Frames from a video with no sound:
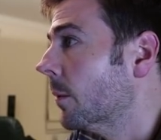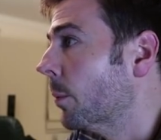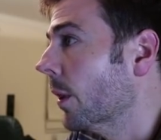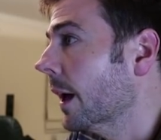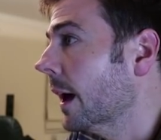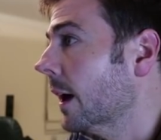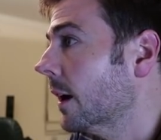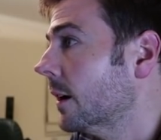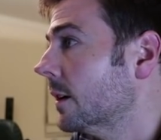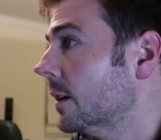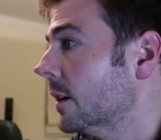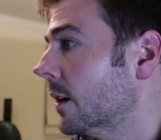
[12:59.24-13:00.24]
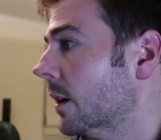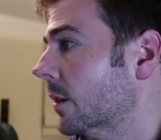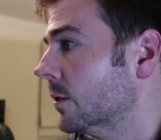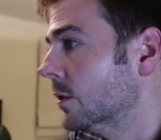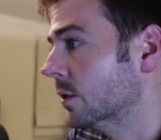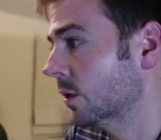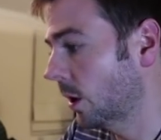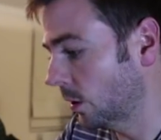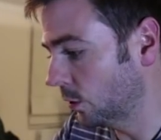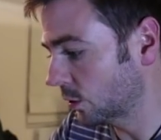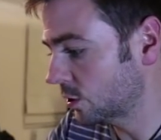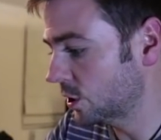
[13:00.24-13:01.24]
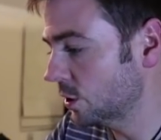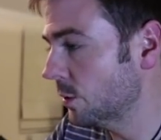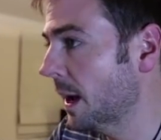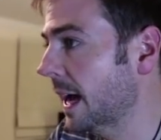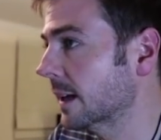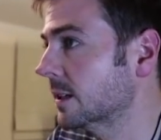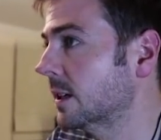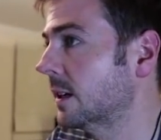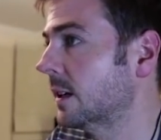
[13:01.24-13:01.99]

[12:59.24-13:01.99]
But that does not look too bad